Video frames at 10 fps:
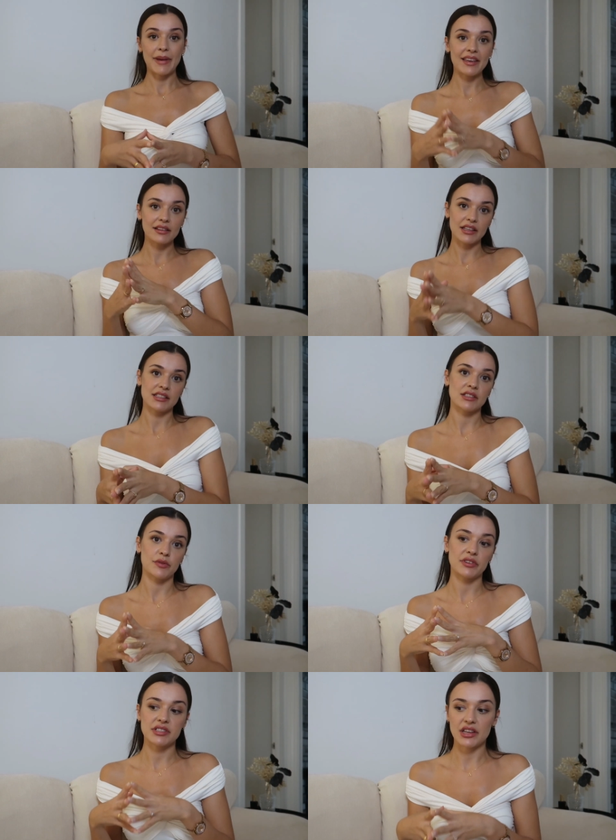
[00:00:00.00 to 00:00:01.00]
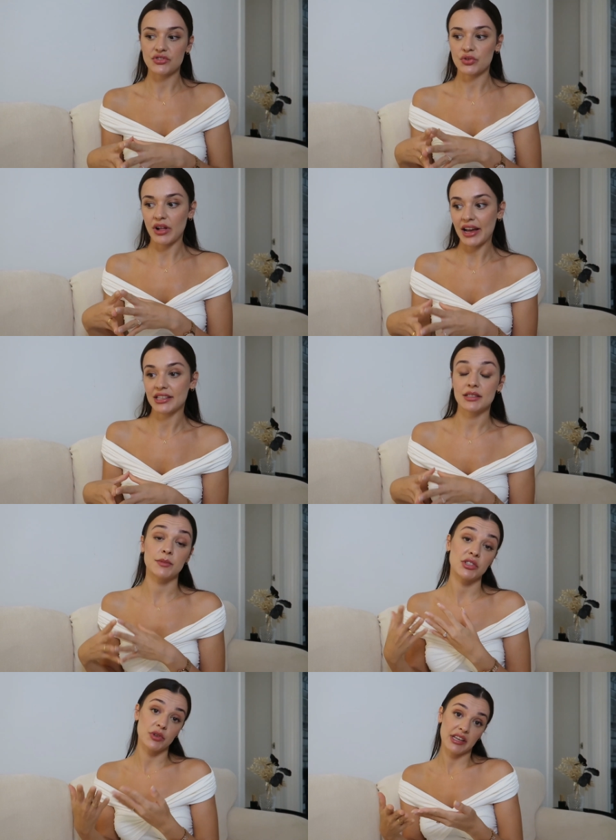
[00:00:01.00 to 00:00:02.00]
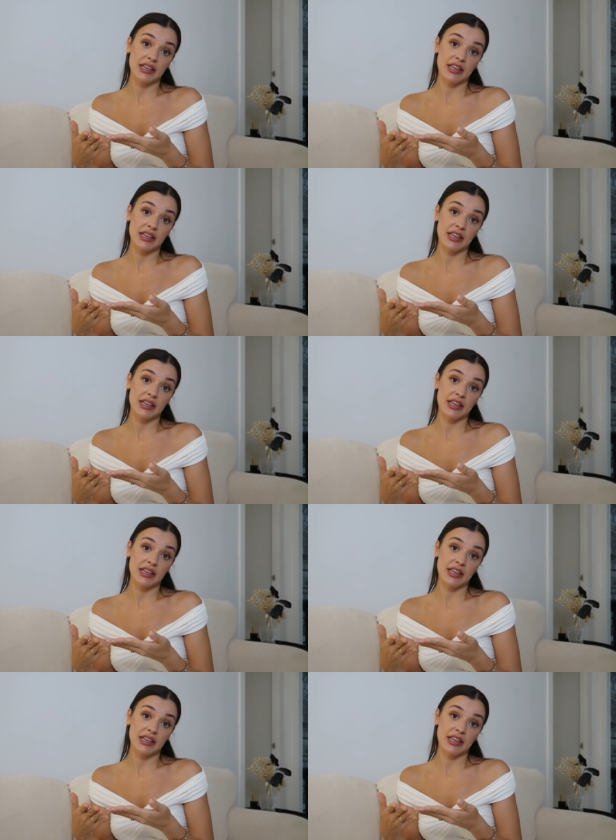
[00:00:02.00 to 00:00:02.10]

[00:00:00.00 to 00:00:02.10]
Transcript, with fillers: Make a list of essential items you